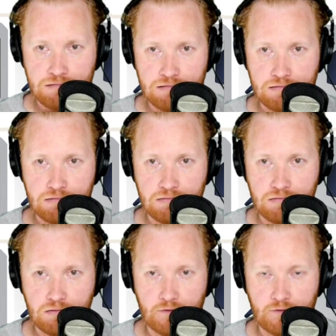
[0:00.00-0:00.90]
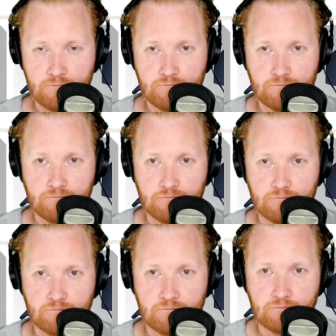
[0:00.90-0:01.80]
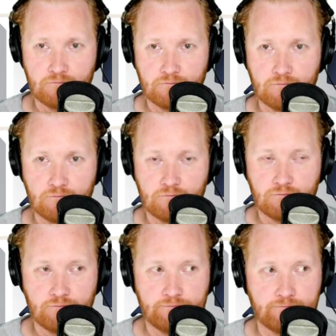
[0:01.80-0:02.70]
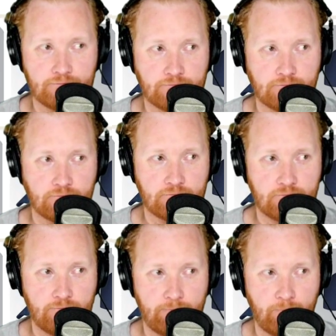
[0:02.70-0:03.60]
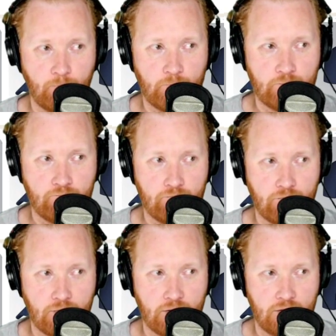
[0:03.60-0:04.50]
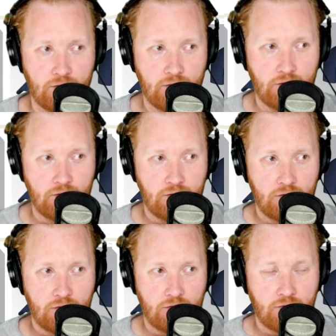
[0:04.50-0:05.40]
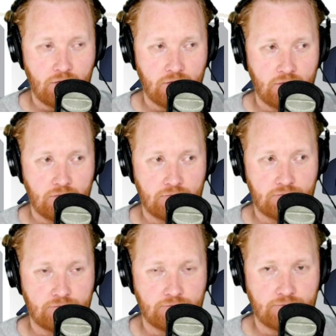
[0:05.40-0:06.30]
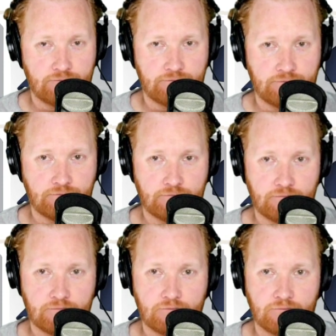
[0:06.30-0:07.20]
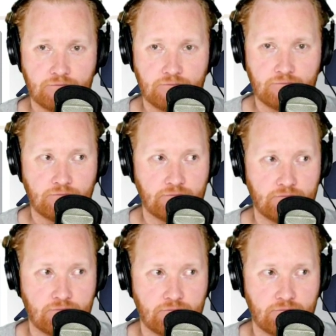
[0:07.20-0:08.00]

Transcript: No words are spoken by the person on screen.